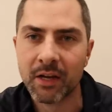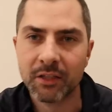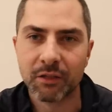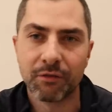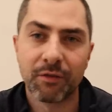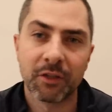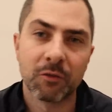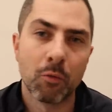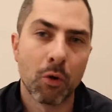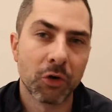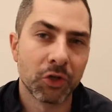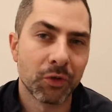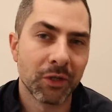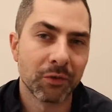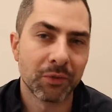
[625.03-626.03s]
So fixed
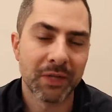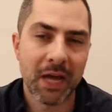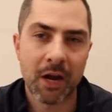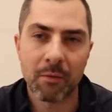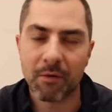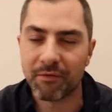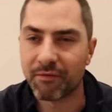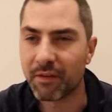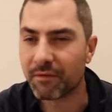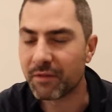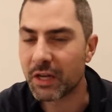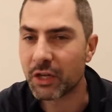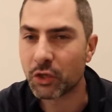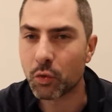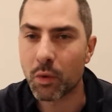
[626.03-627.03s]
mortgage rates were down about
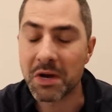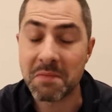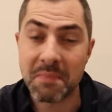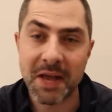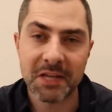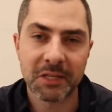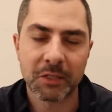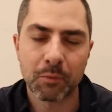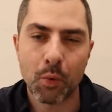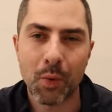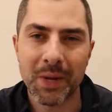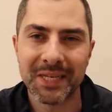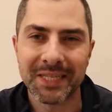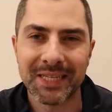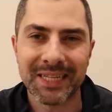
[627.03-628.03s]
15, 20 basis
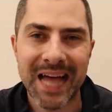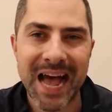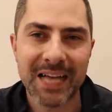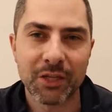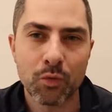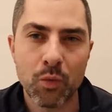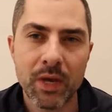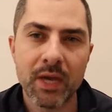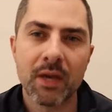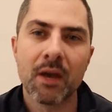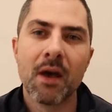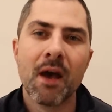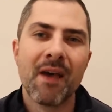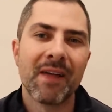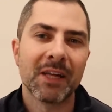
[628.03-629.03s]
points last week.
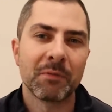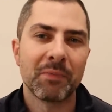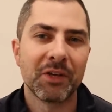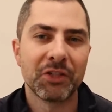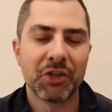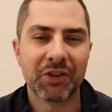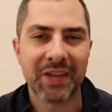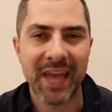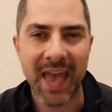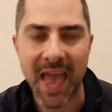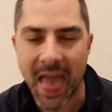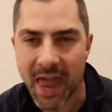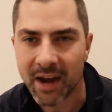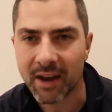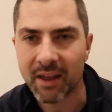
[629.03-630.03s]
That's because your
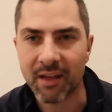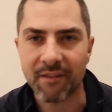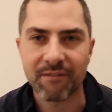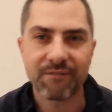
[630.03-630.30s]
Canada